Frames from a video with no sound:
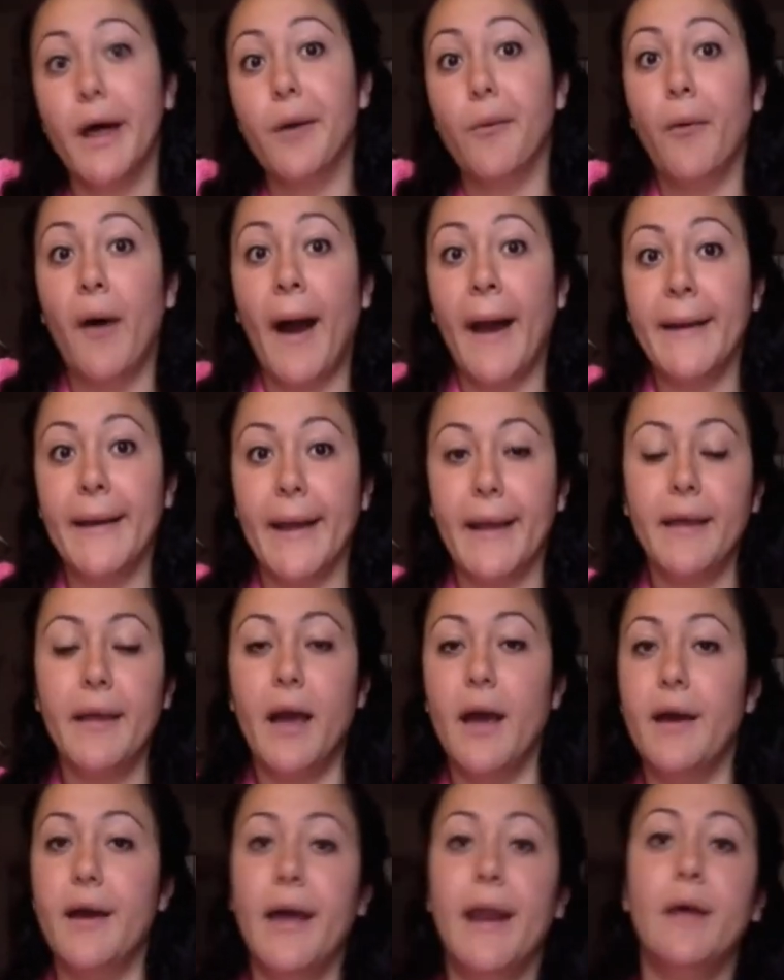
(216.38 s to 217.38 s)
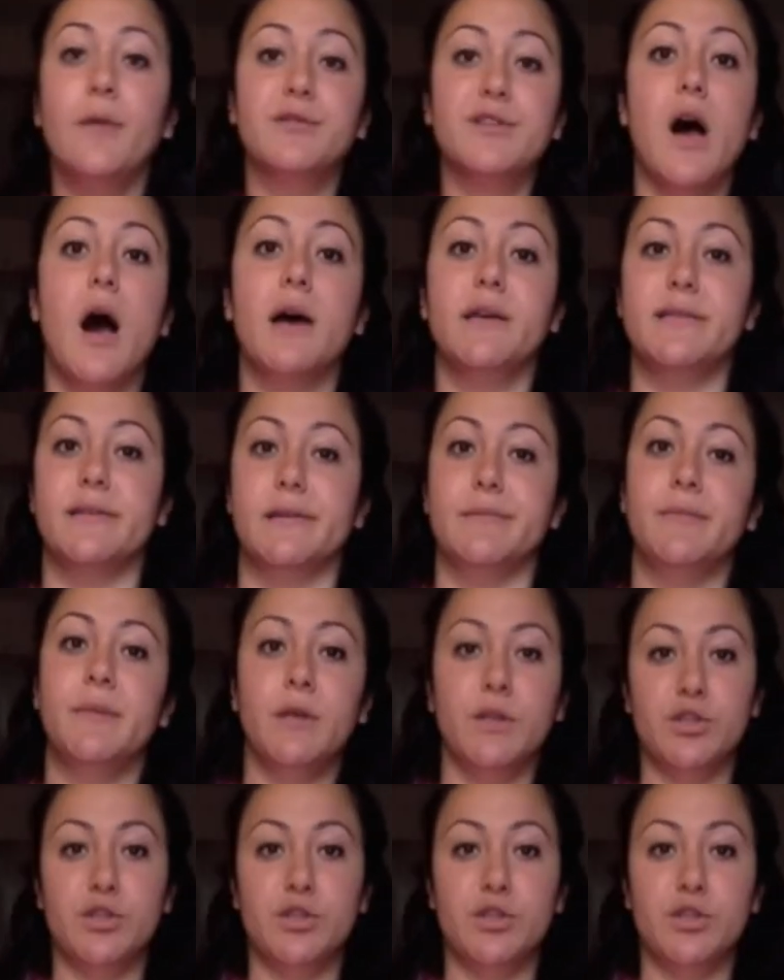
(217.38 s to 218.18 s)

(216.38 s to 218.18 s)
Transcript: whining, and it was awesome.